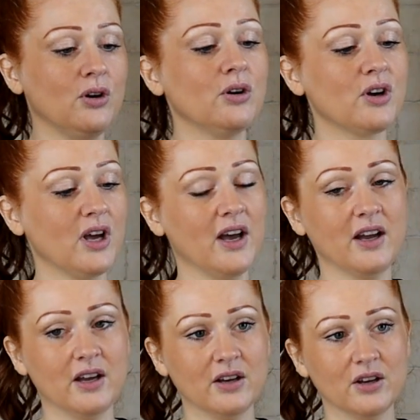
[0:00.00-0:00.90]
Okay.
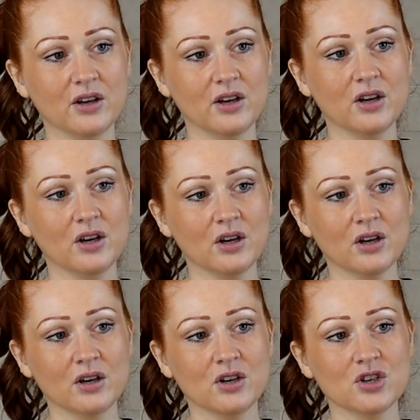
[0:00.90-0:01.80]

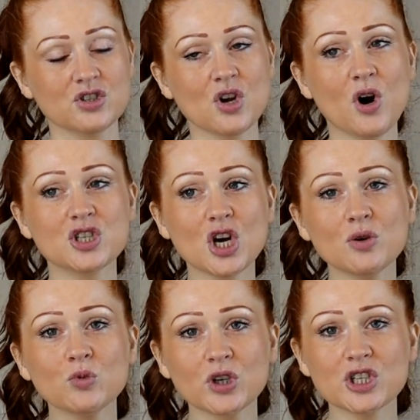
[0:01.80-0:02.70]
So I
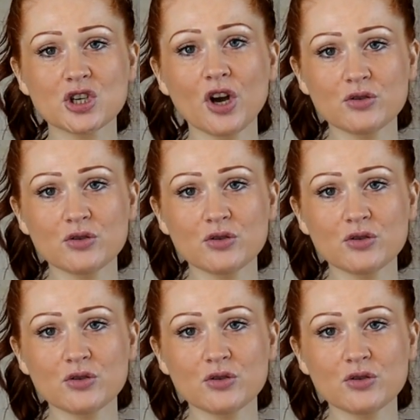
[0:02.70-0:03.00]
don't want it to go